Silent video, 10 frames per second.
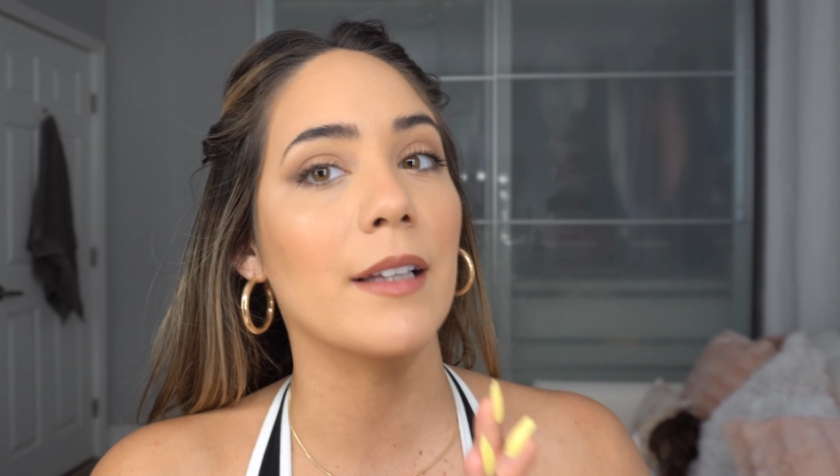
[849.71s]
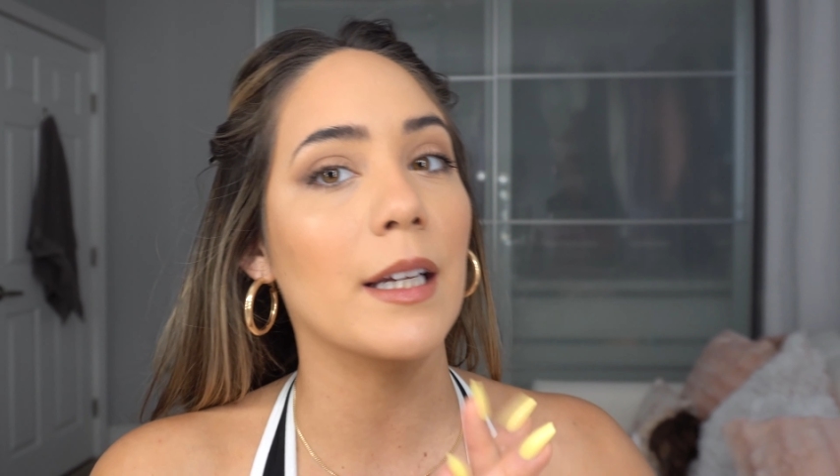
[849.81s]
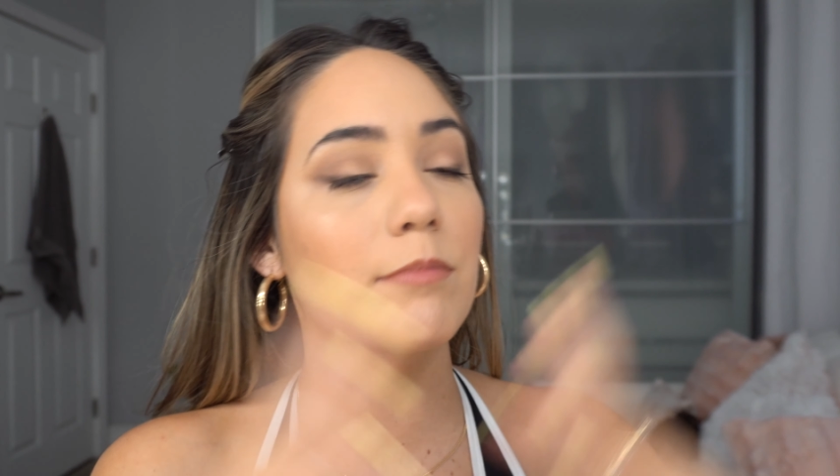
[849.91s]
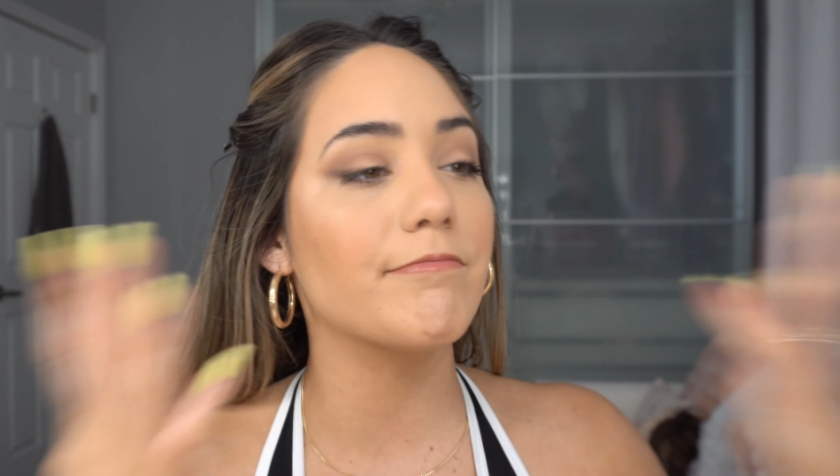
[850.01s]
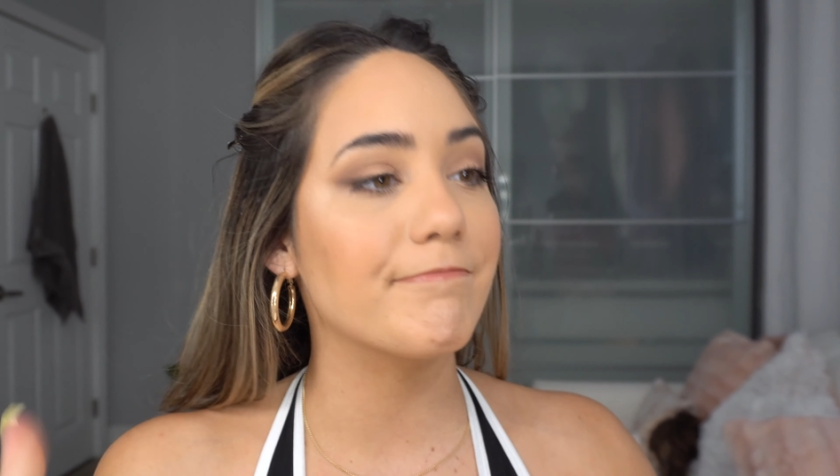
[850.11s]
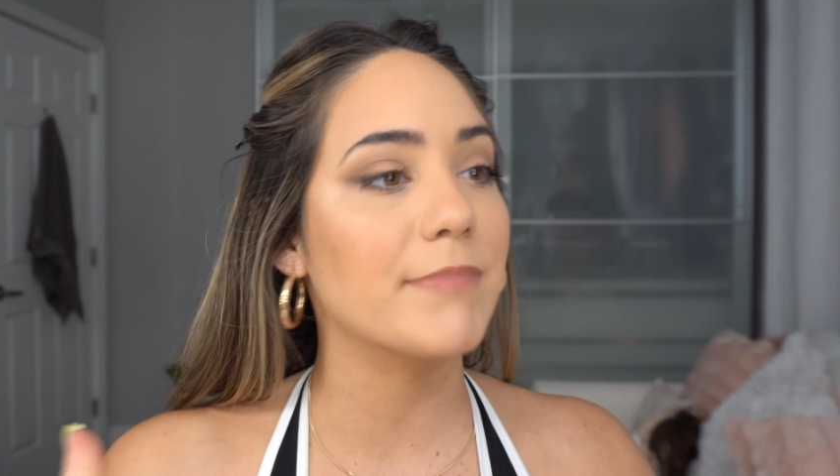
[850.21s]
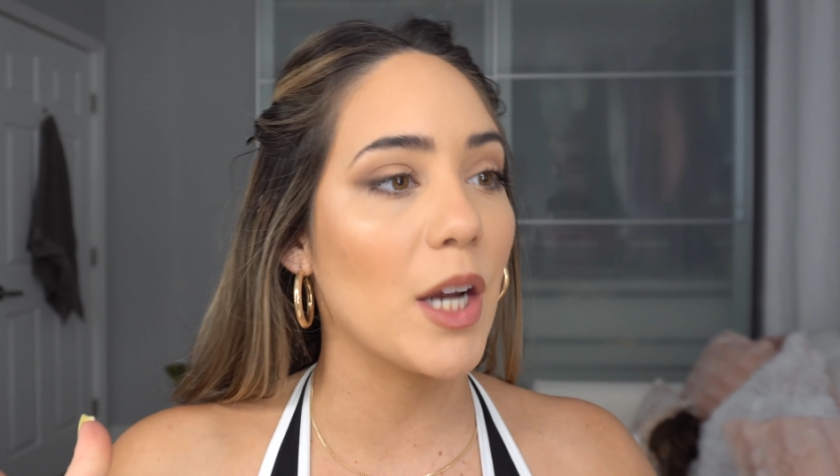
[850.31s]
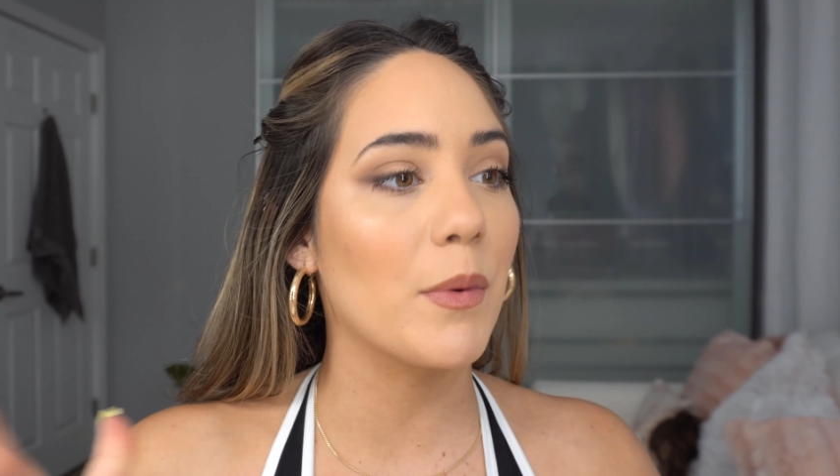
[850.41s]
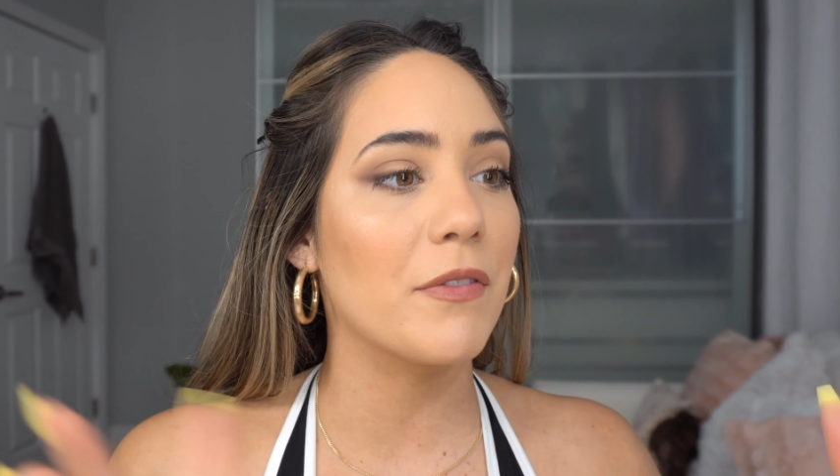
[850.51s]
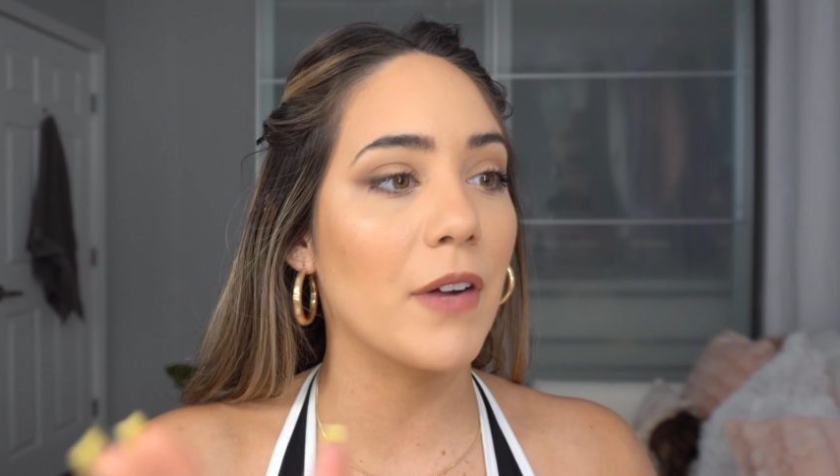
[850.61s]
Like,
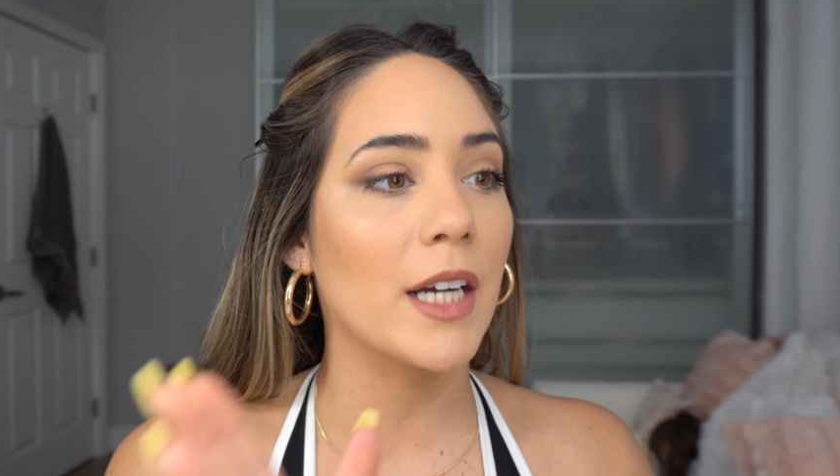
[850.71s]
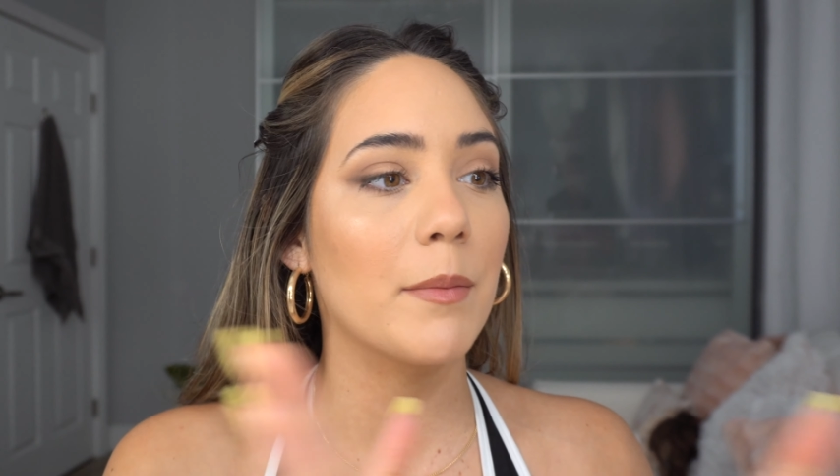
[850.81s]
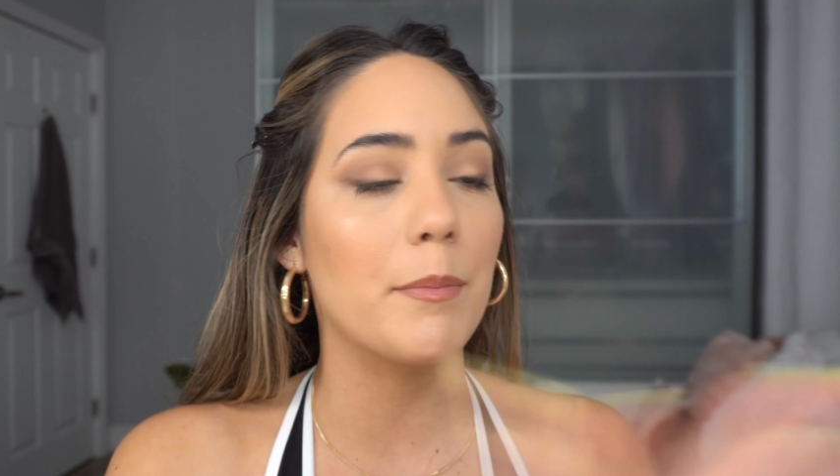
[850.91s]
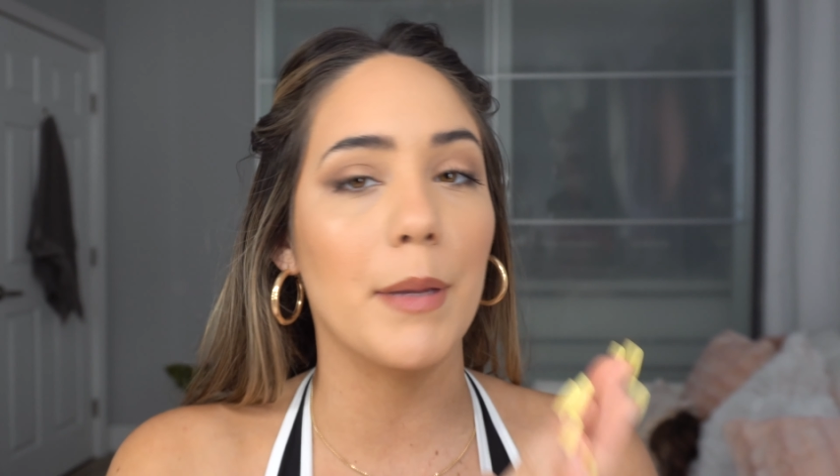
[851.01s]
can we find a